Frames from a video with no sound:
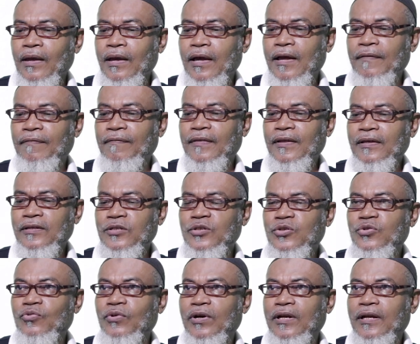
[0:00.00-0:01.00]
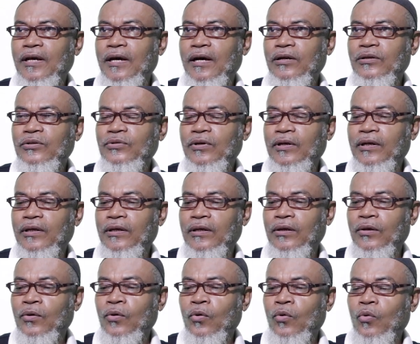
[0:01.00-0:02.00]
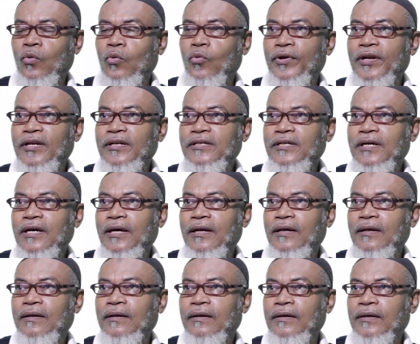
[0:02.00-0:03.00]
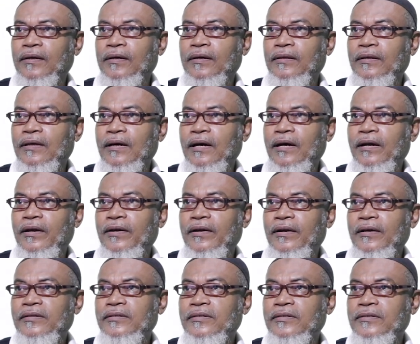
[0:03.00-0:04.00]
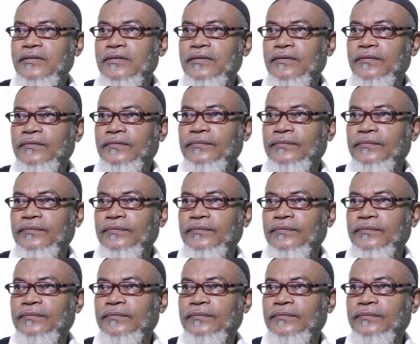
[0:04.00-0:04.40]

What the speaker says: and this one actually will return the address